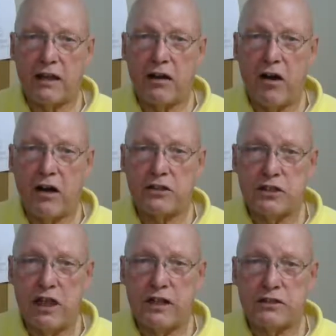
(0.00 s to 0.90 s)
that heart
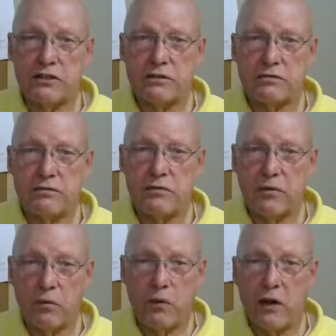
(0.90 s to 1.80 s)
stents,
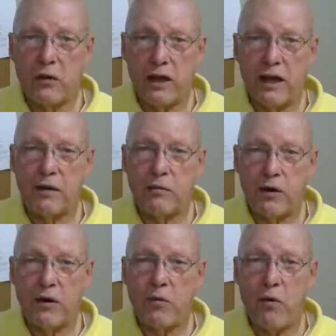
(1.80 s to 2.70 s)
we don't need them,
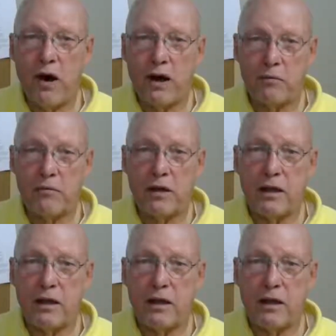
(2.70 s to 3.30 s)
we don't want them.